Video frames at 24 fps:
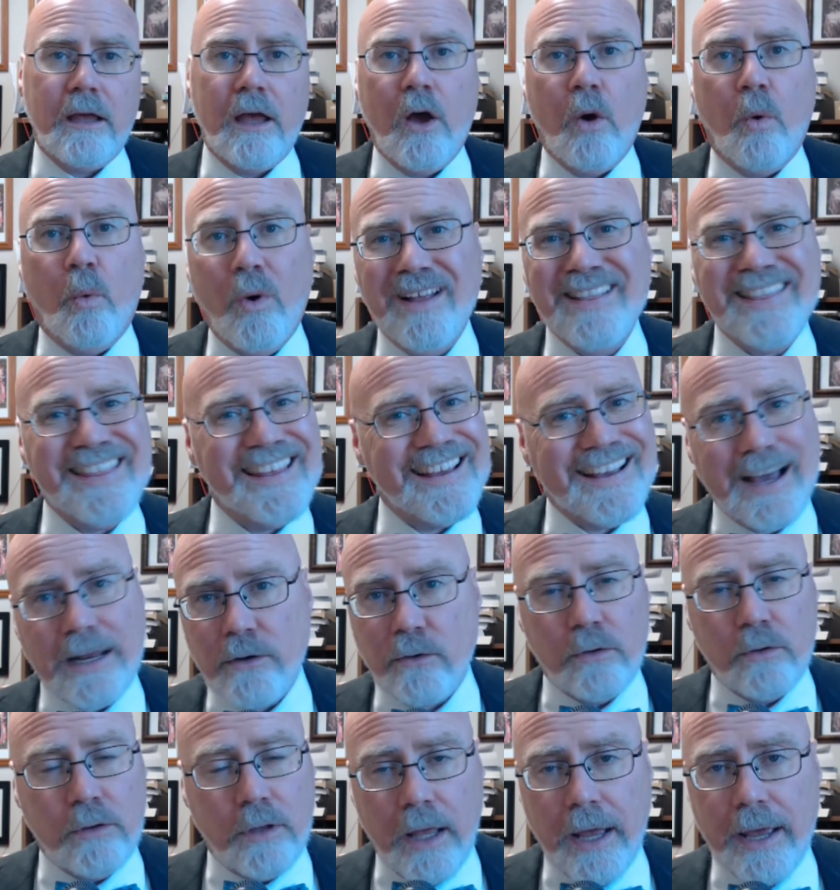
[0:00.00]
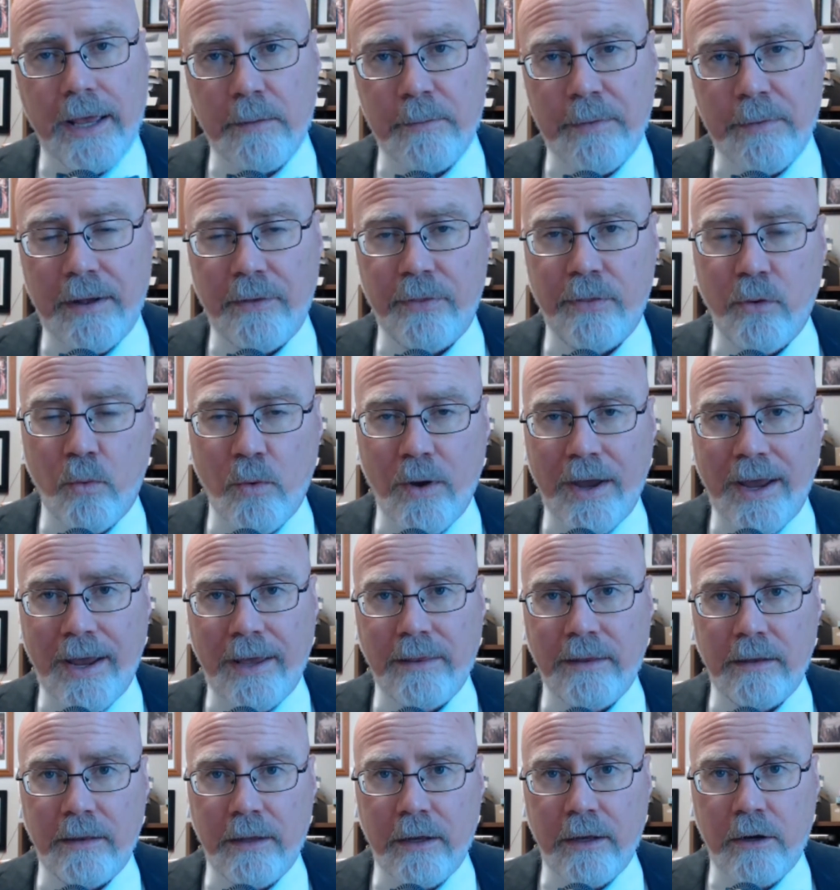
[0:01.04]
One thing I don't like about the way
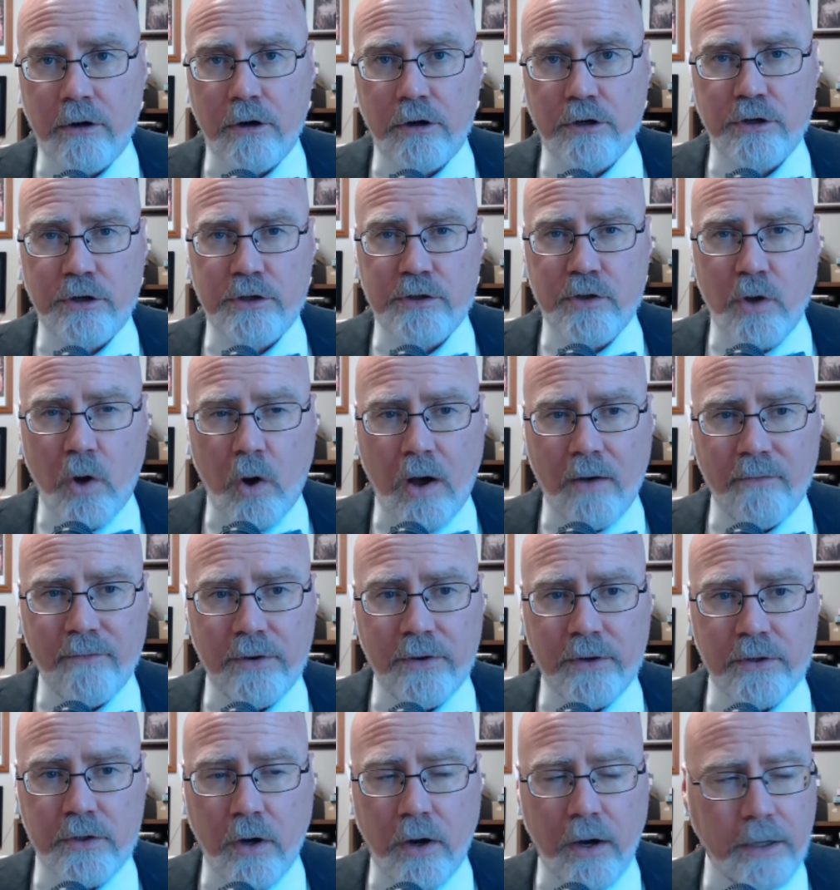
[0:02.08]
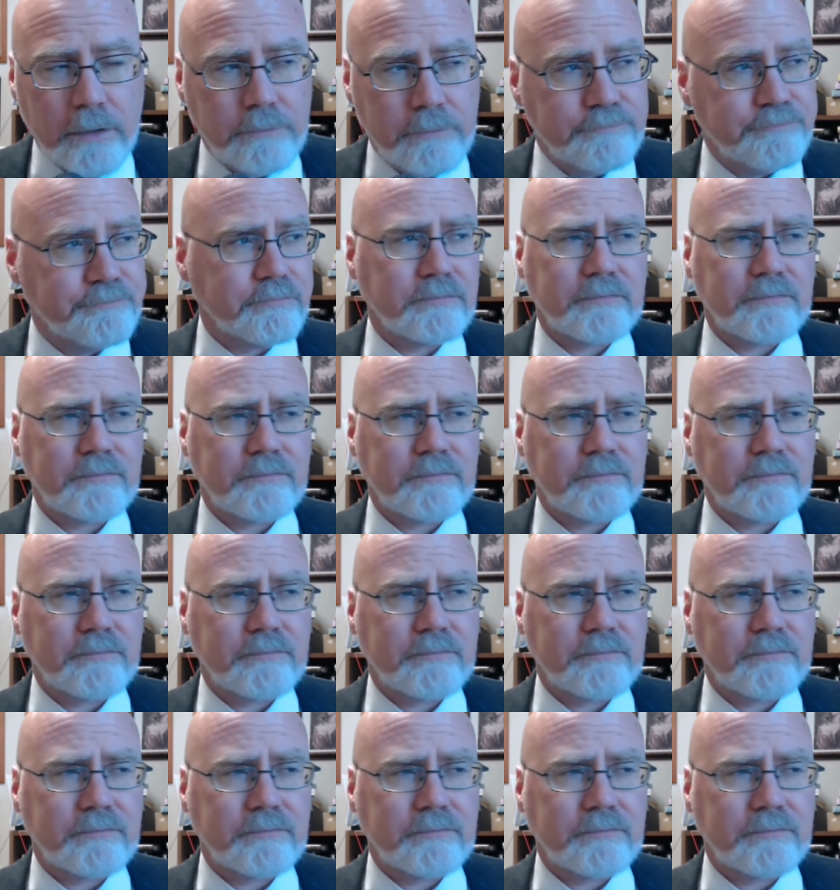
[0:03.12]
that literature is often taught